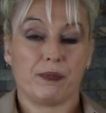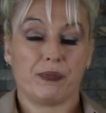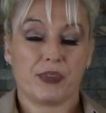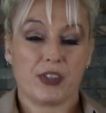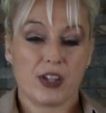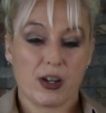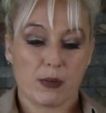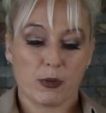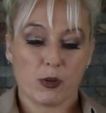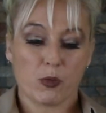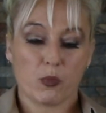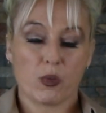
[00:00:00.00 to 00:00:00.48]

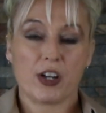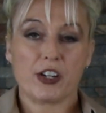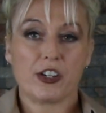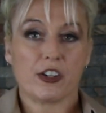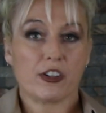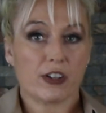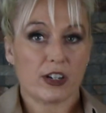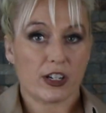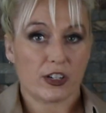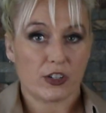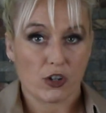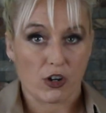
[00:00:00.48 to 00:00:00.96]
Number 1, you're
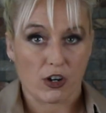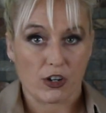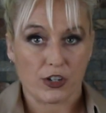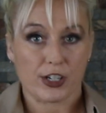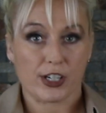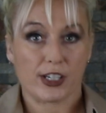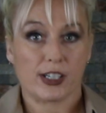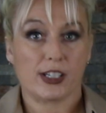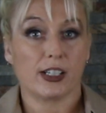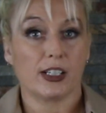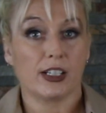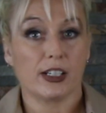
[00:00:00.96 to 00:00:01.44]
going to charge
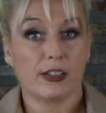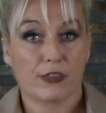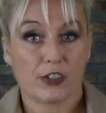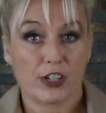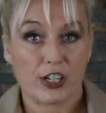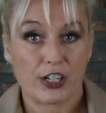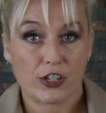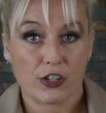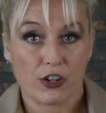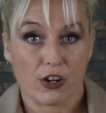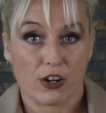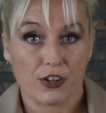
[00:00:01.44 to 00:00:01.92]
a
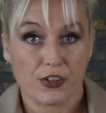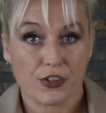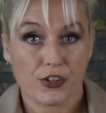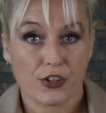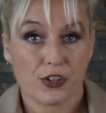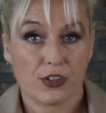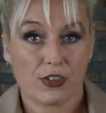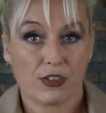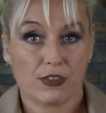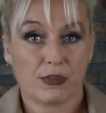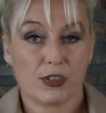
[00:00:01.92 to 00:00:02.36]
delivery charge.